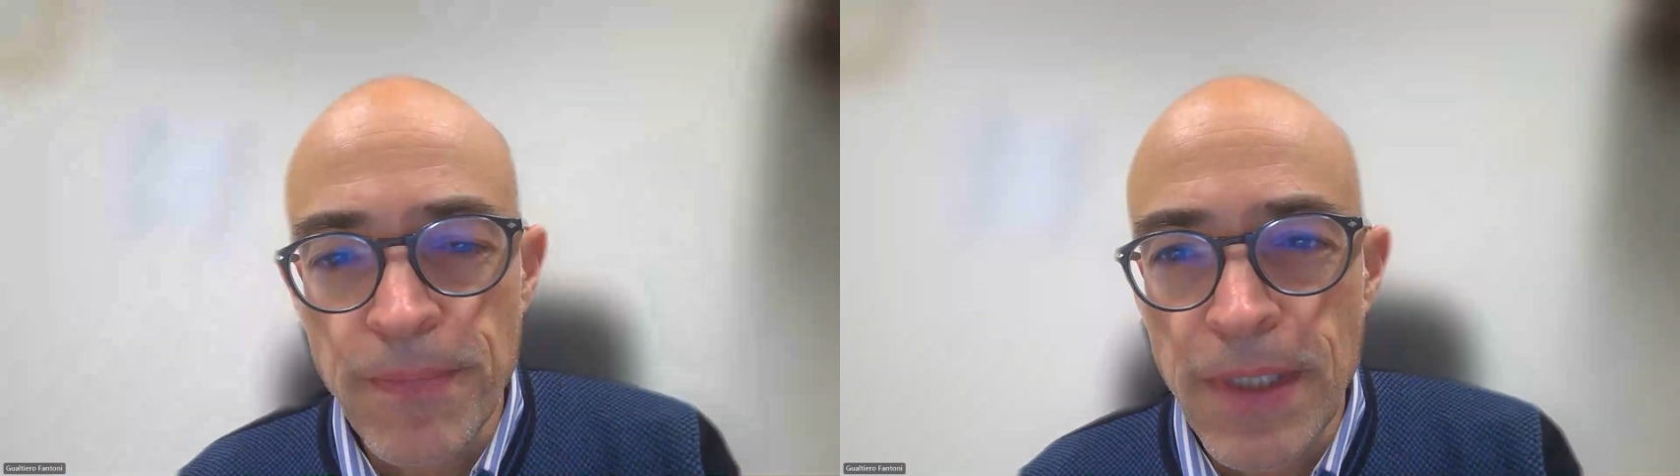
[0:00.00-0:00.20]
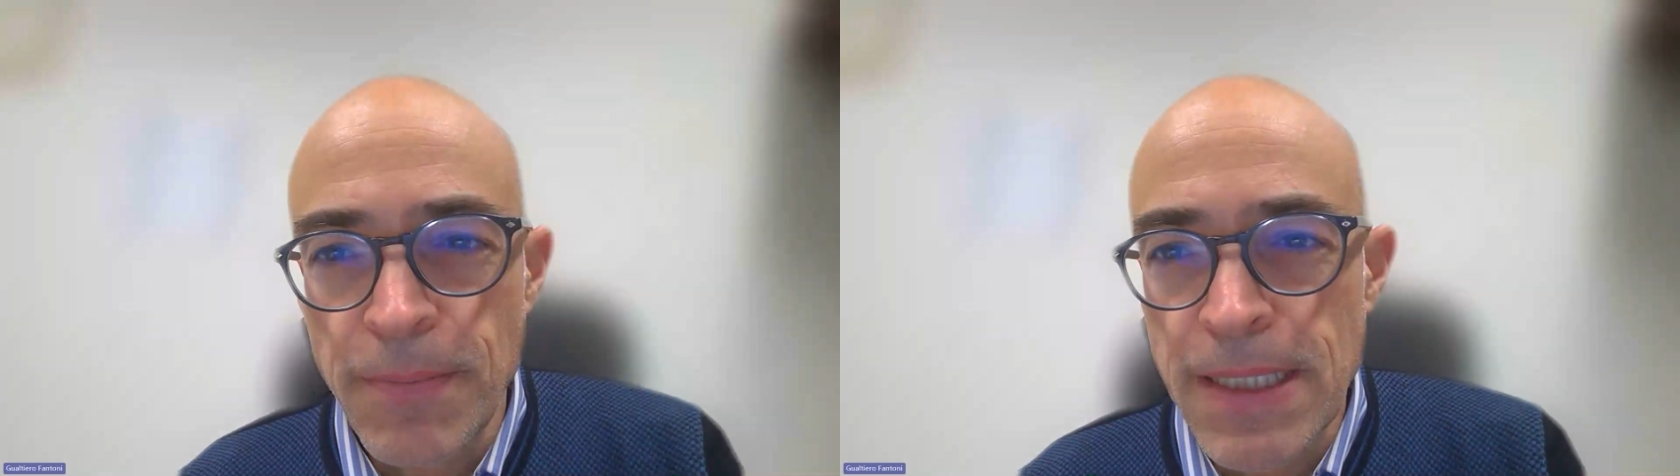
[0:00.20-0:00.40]

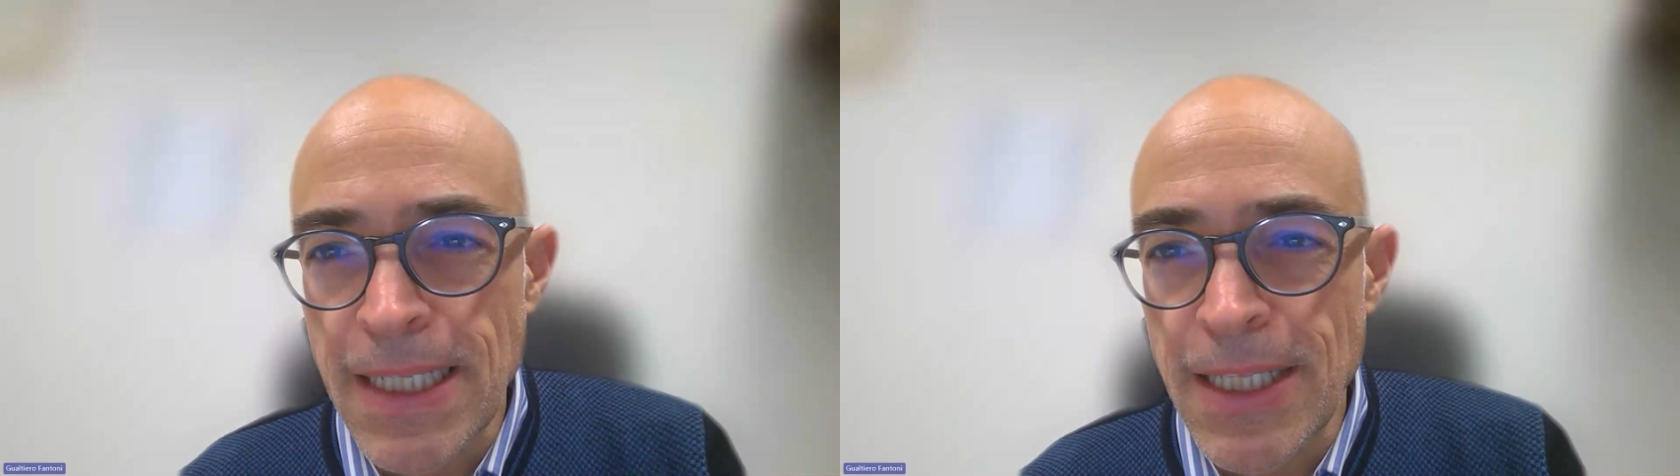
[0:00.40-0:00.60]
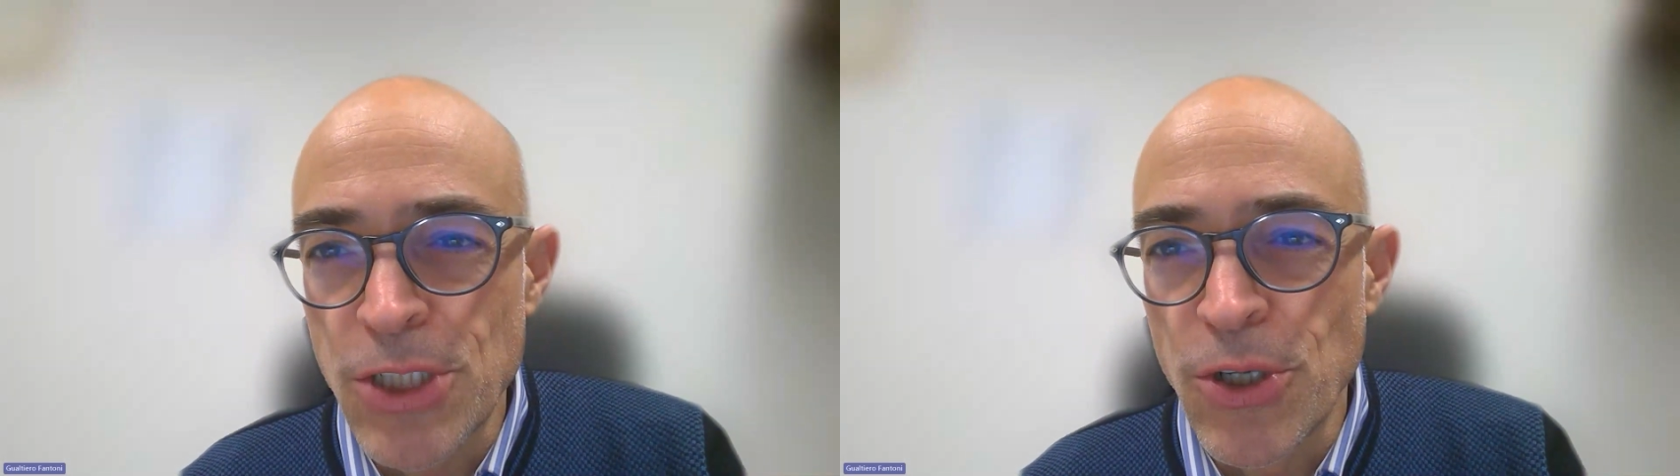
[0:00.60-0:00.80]
the
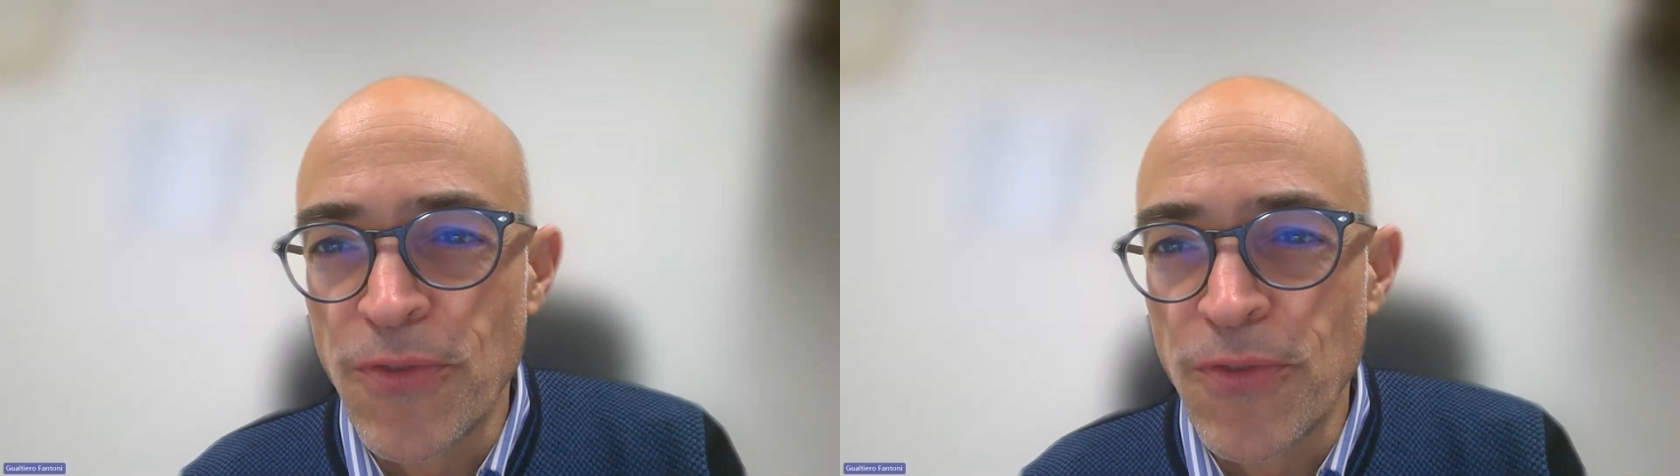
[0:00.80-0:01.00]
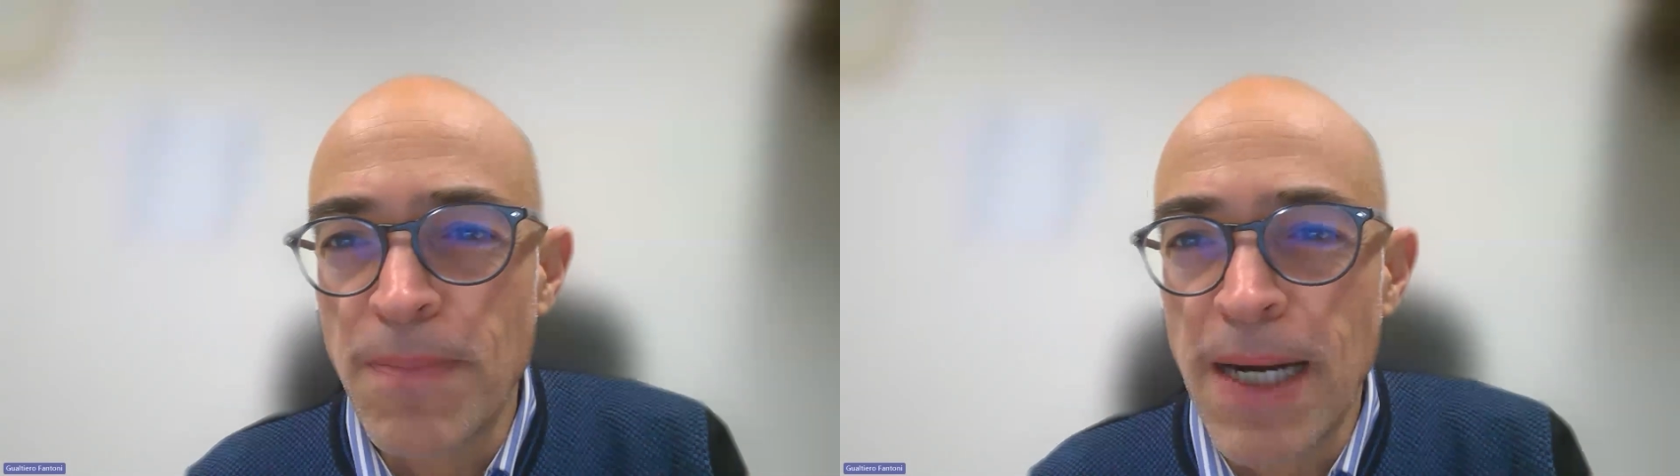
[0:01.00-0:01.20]
presentation of
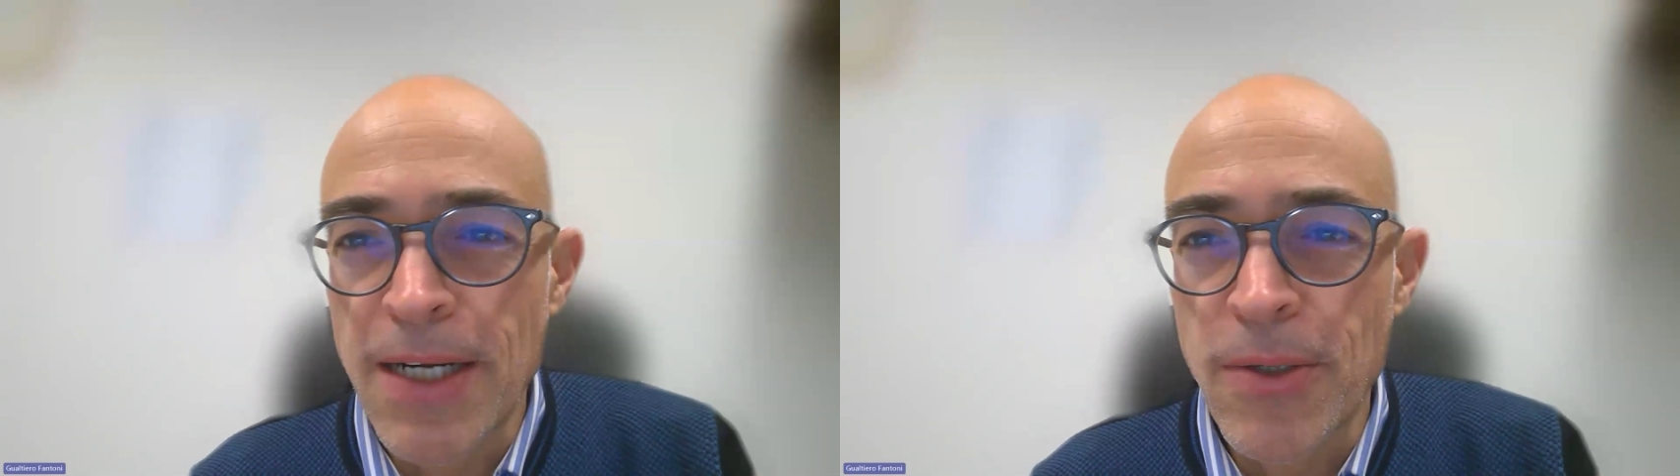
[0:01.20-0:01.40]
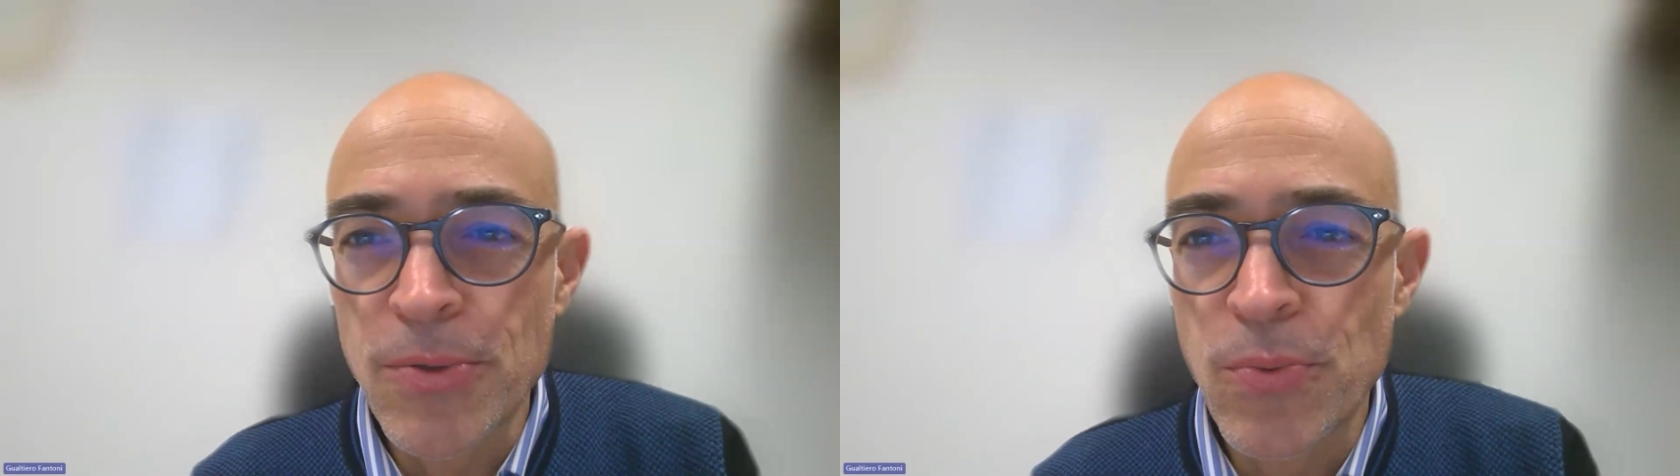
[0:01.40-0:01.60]

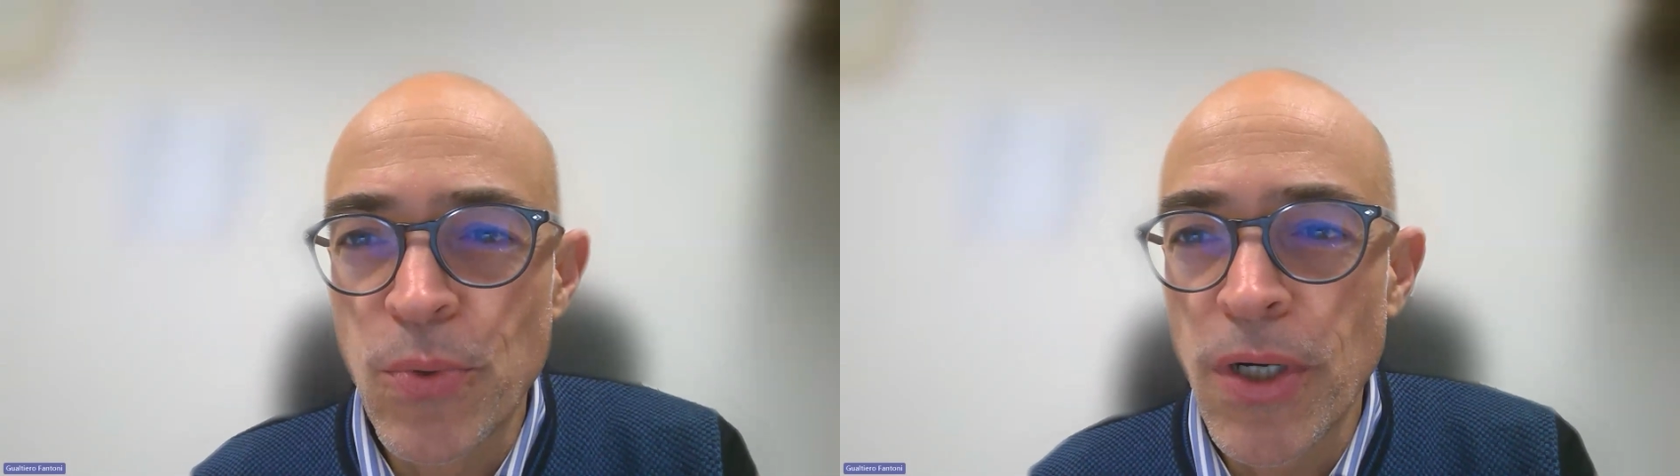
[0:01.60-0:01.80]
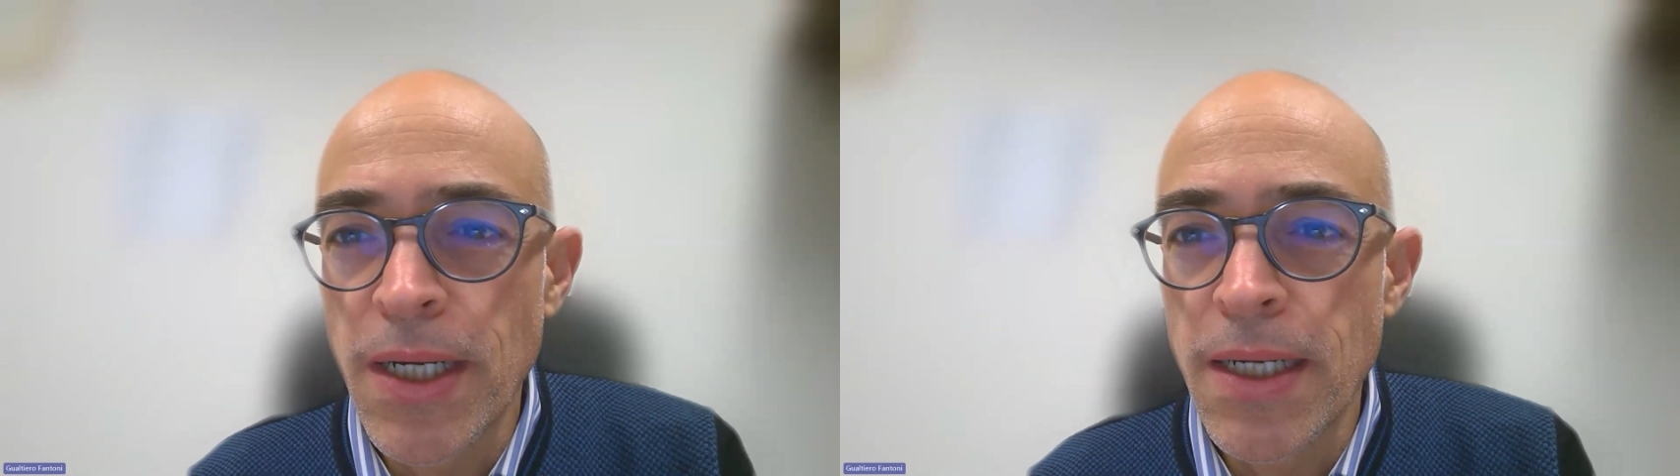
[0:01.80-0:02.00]
Marko's
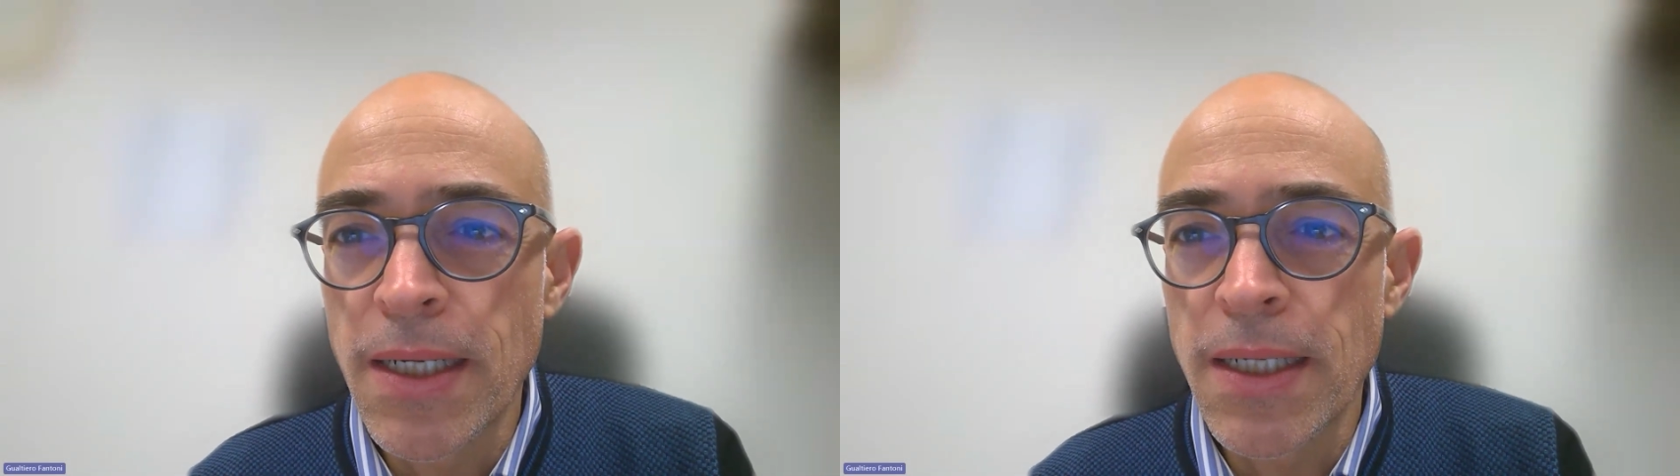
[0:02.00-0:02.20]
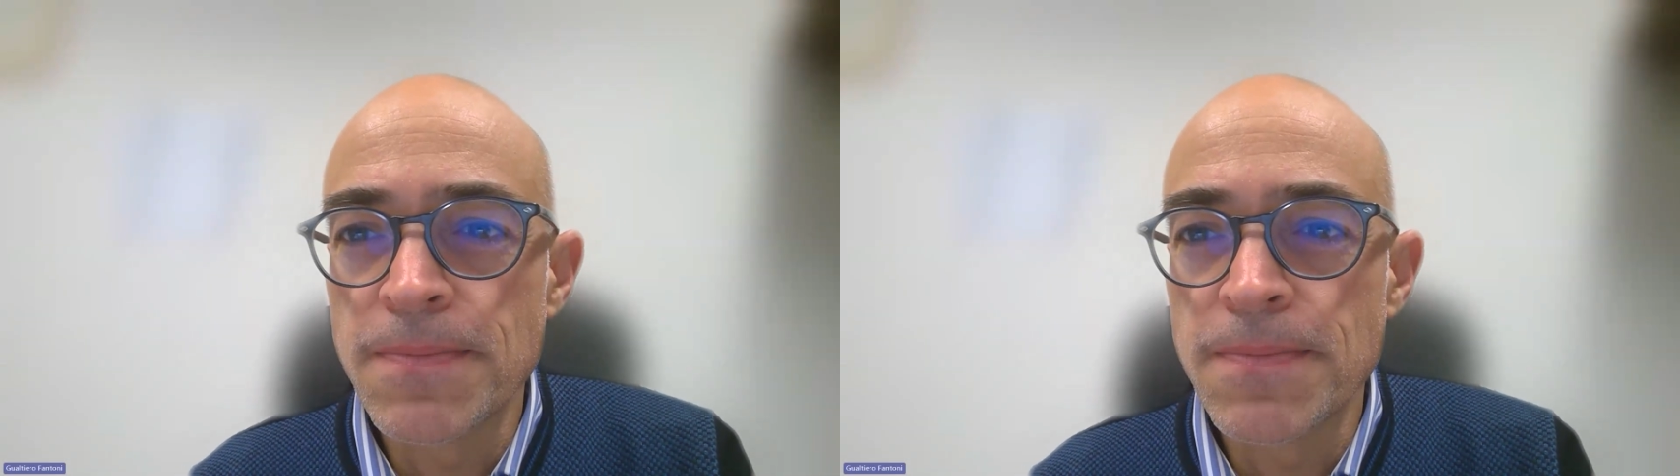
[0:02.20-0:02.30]
work.